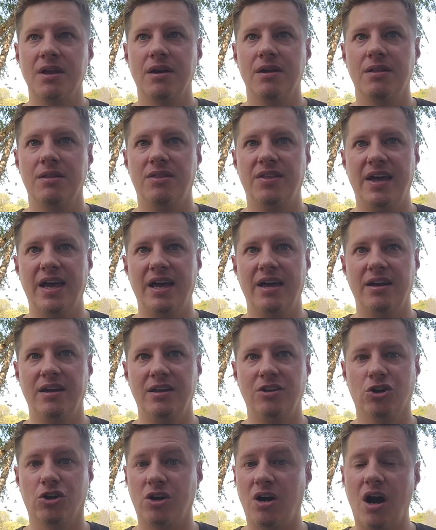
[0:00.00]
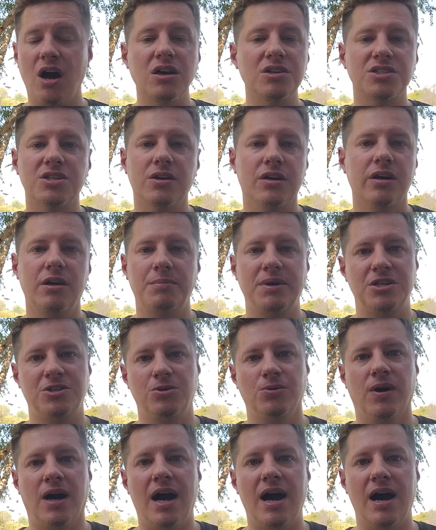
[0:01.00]
then your costs are going to be
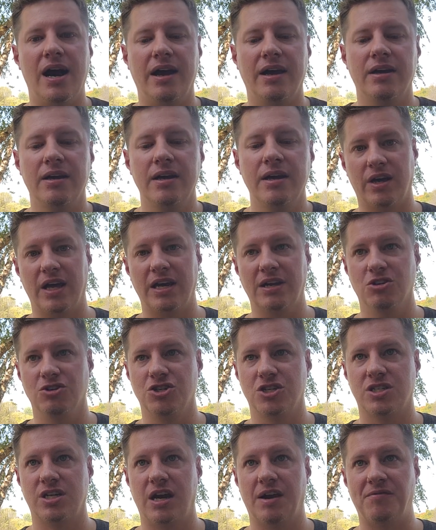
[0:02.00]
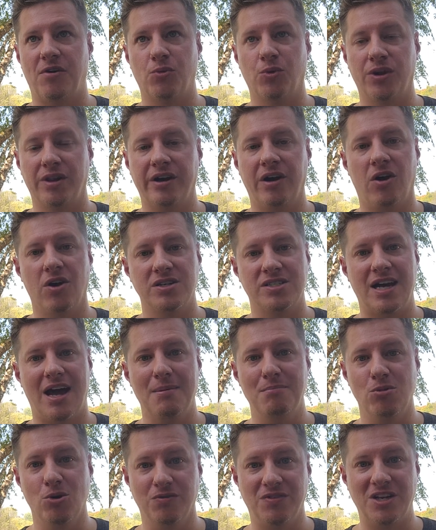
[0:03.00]
too high and you're just going to have a really hard
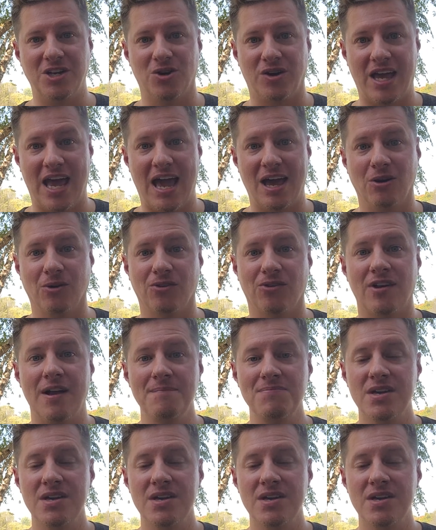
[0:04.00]
time moving your candles.